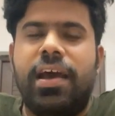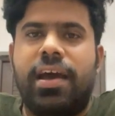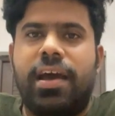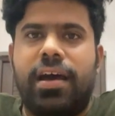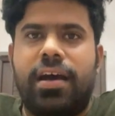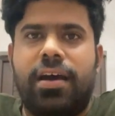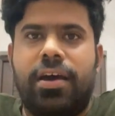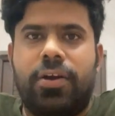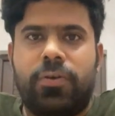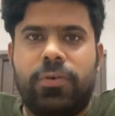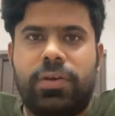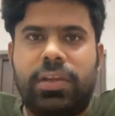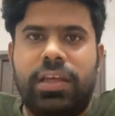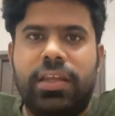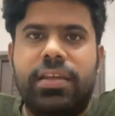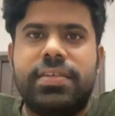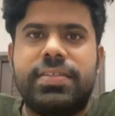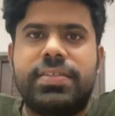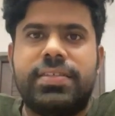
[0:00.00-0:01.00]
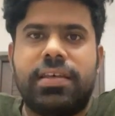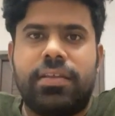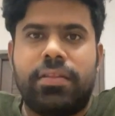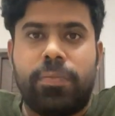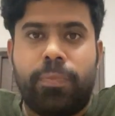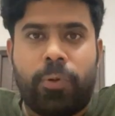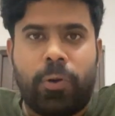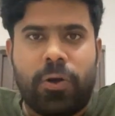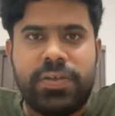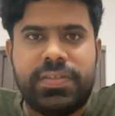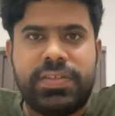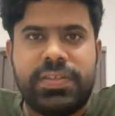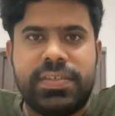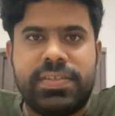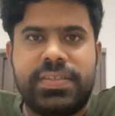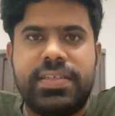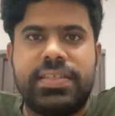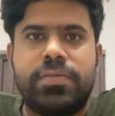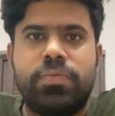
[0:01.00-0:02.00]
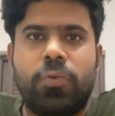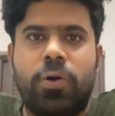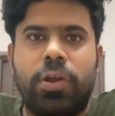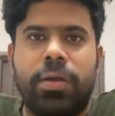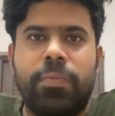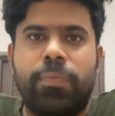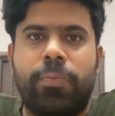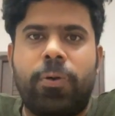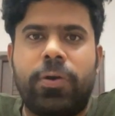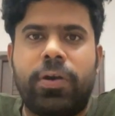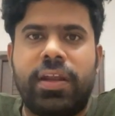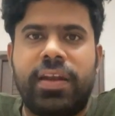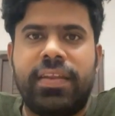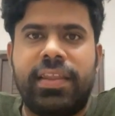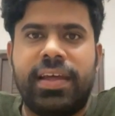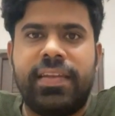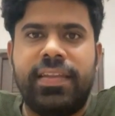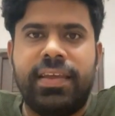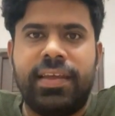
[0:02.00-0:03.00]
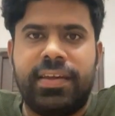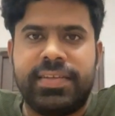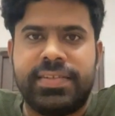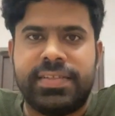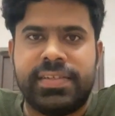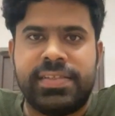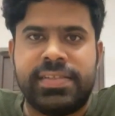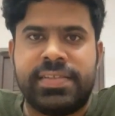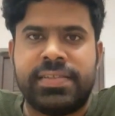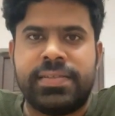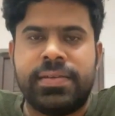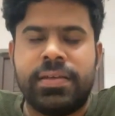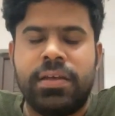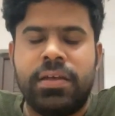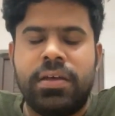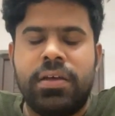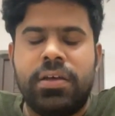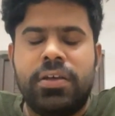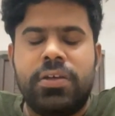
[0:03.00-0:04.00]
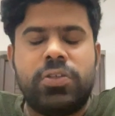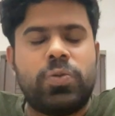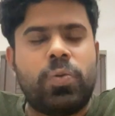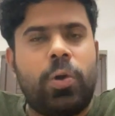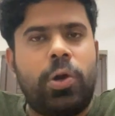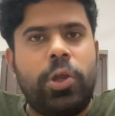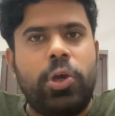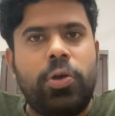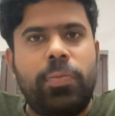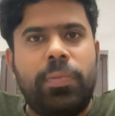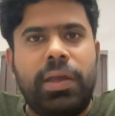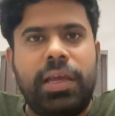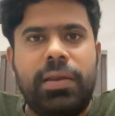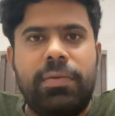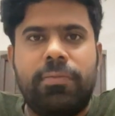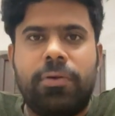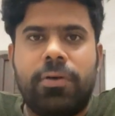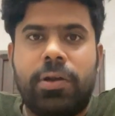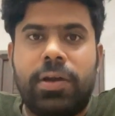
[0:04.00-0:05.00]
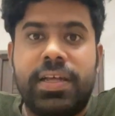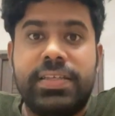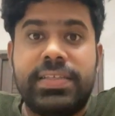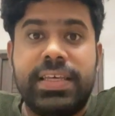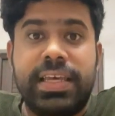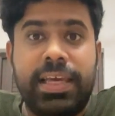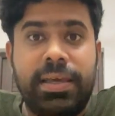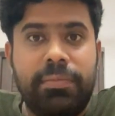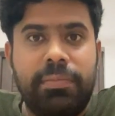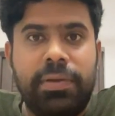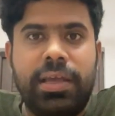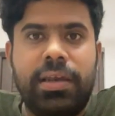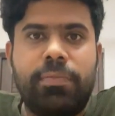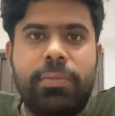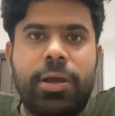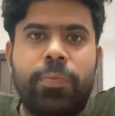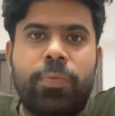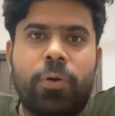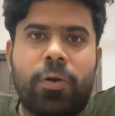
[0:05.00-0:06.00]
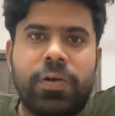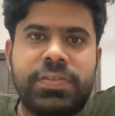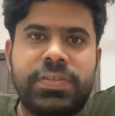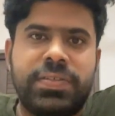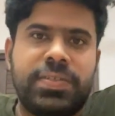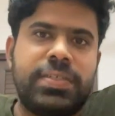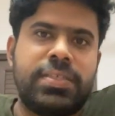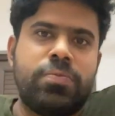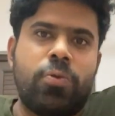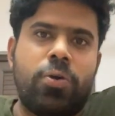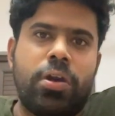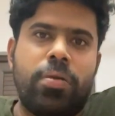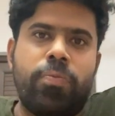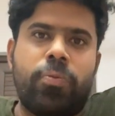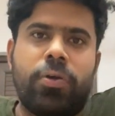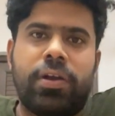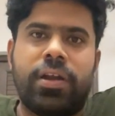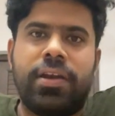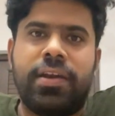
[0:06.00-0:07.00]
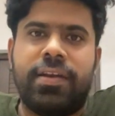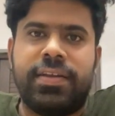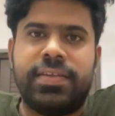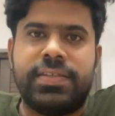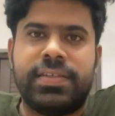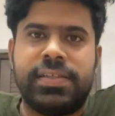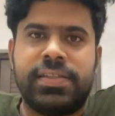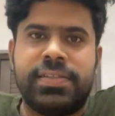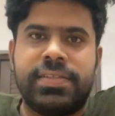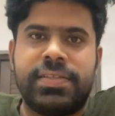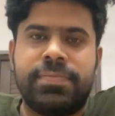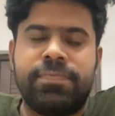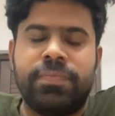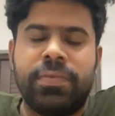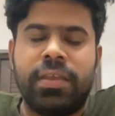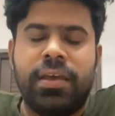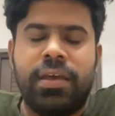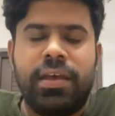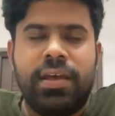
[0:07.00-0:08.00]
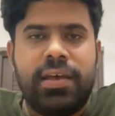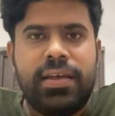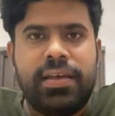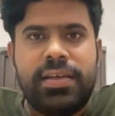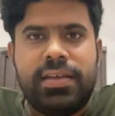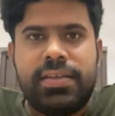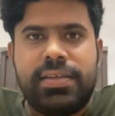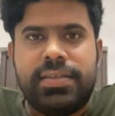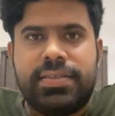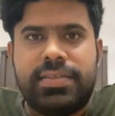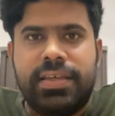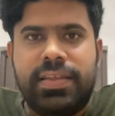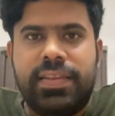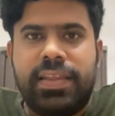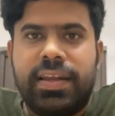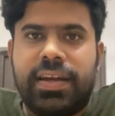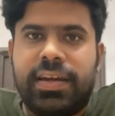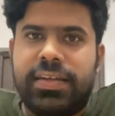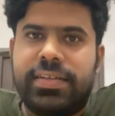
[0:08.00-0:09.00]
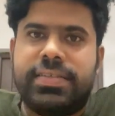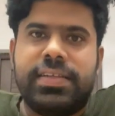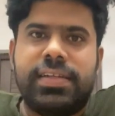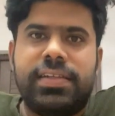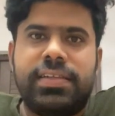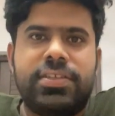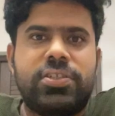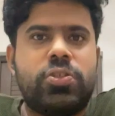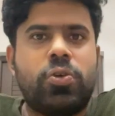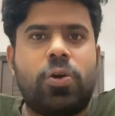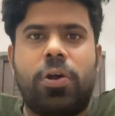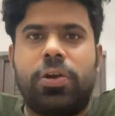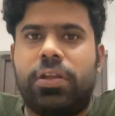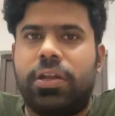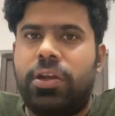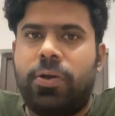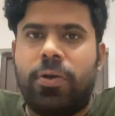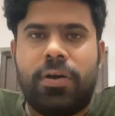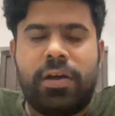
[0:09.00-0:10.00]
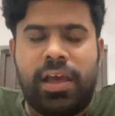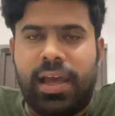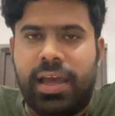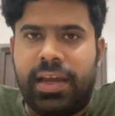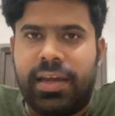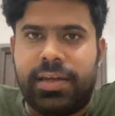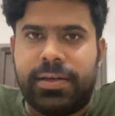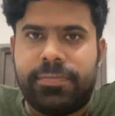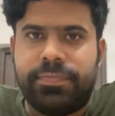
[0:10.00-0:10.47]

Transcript: a routine is the process is more important than the results. So what do you mean? What does he mean by process is more important than results? See, the result is not in your hand.